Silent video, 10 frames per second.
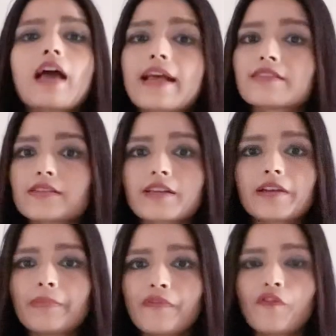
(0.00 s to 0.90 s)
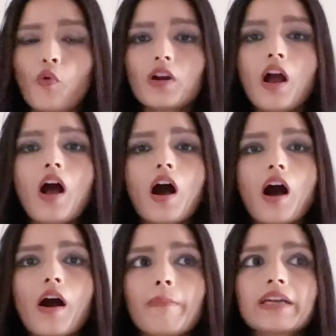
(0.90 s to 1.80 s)
as I said before,
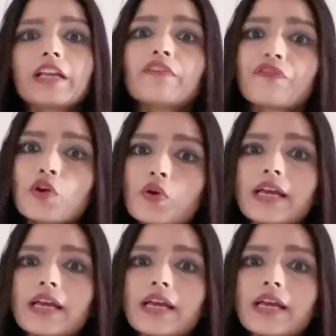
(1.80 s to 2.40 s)
but in few